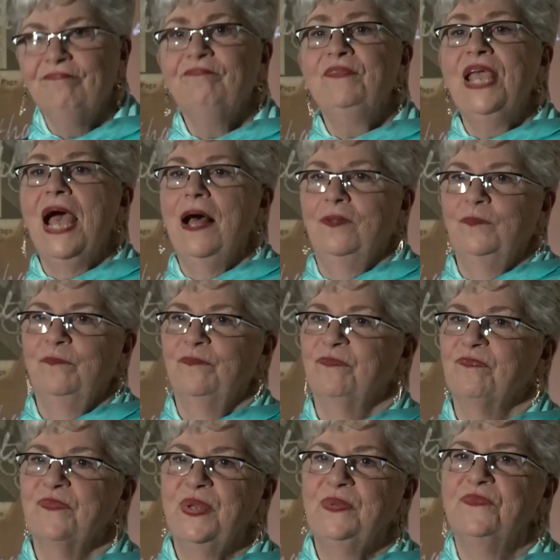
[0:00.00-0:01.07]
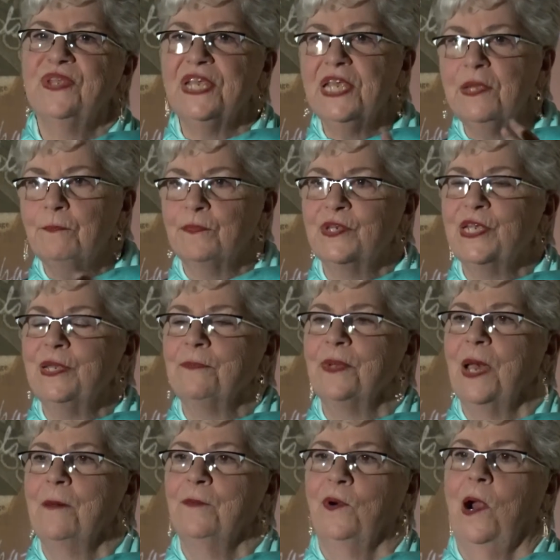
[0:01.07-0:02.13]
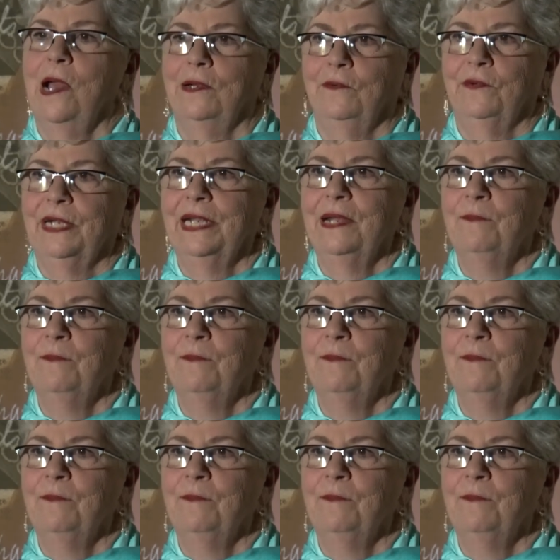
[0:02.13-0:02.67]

Yeah, deep, deep camaraderie.